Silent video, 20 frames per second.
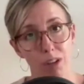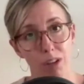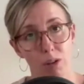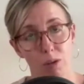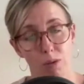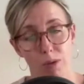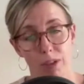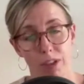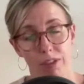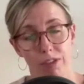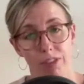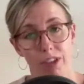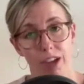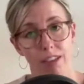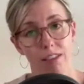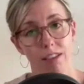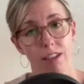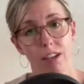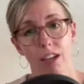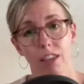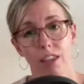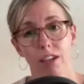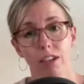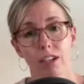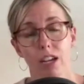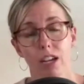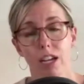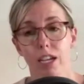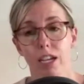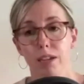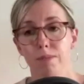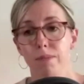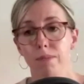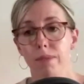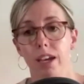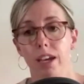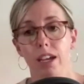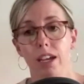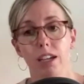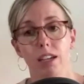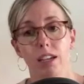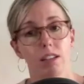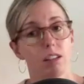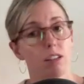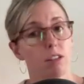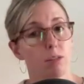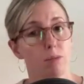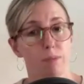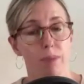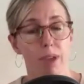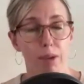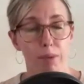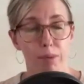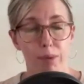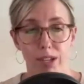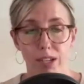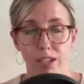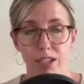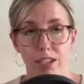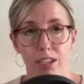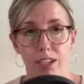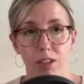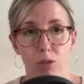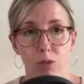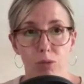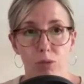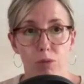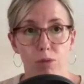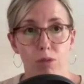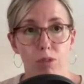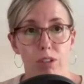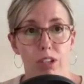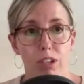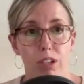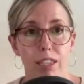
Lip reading: that's another time that you may want to